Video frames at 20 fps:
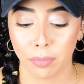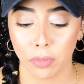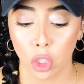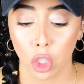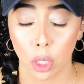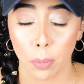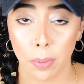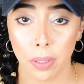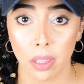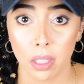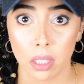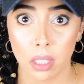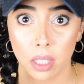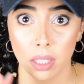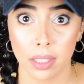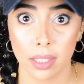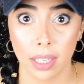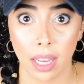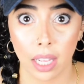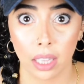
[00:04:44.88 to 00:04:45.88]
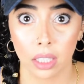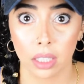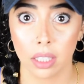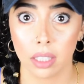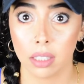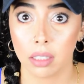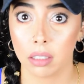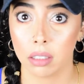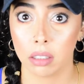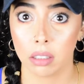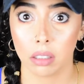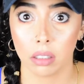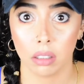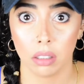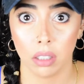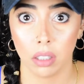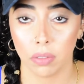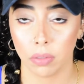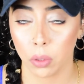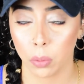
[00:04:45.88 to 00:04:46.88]
You could put this on salads
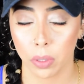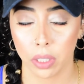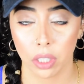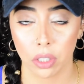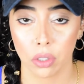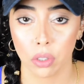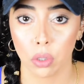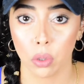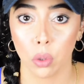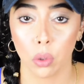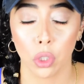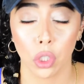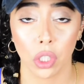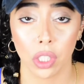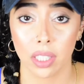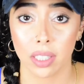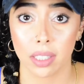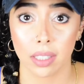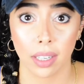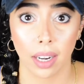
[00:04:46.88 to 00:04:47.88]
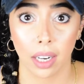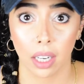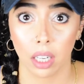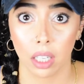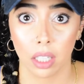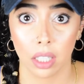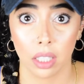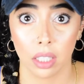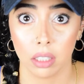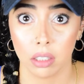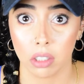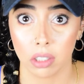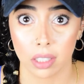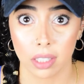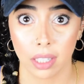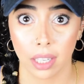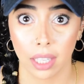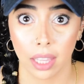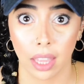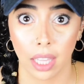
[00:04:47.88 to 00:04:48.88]
if you wanted to. You can snack on it
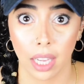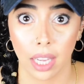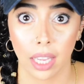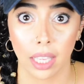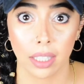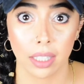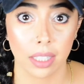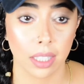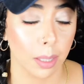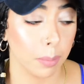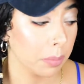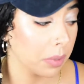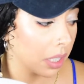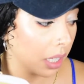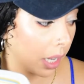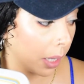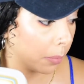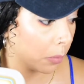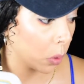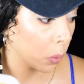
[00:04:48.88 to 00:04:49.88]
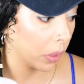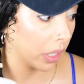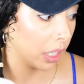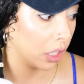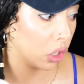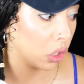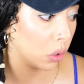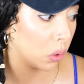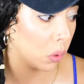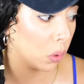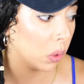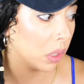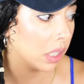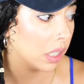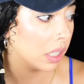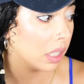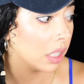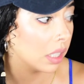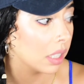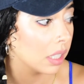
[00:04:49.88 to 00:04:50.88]
just like that. Sometimes what I do
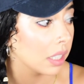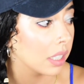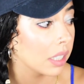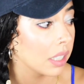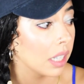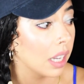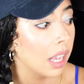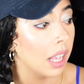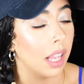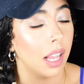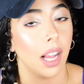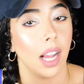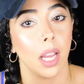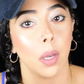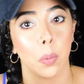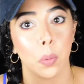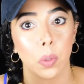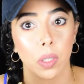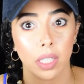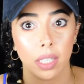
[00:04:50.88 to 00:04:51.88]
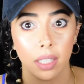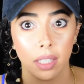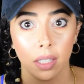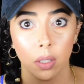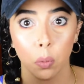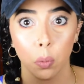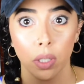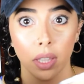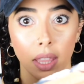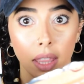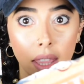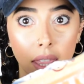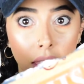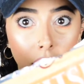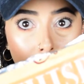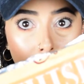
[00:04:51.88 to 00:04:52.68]
is I will eat it with